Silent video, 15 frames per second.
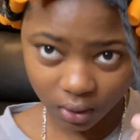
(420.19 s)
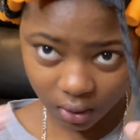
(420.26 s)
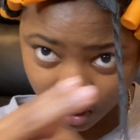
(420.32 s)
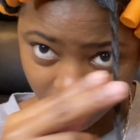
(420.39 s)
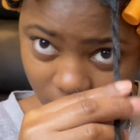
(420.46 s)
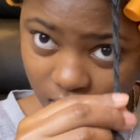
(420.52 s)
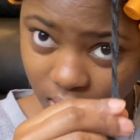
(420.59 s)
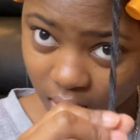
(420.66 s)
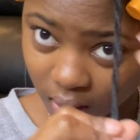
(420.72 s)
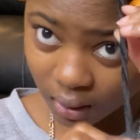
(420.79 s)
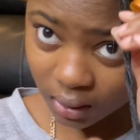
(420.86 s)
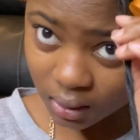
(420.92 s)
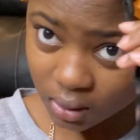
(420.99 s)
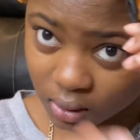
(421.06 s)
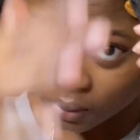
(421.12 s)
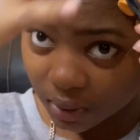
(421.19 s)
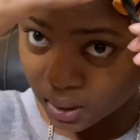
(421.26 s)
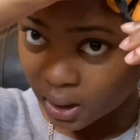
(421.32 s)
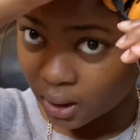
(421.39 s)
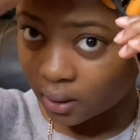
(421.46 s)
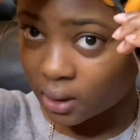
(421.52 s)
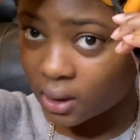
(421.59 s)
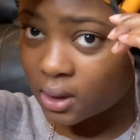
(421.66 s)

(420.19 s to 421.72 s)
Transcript: All right, so now let's do it again on